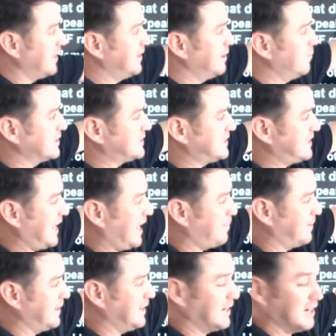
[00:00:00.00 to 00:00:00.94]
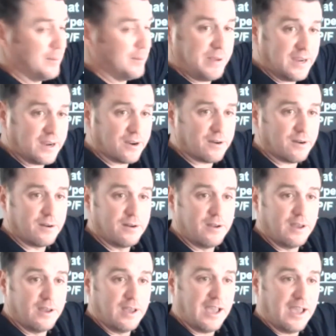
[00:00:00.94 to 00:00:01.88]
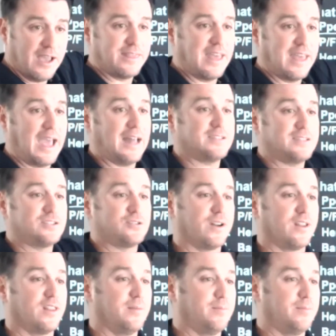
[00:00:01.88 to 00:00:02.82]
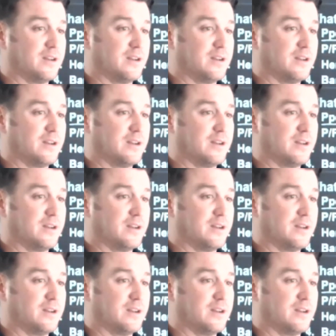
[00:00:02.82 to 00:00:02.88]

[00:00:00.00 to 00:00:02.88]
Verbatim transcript: than what's happening up here. And that's one of the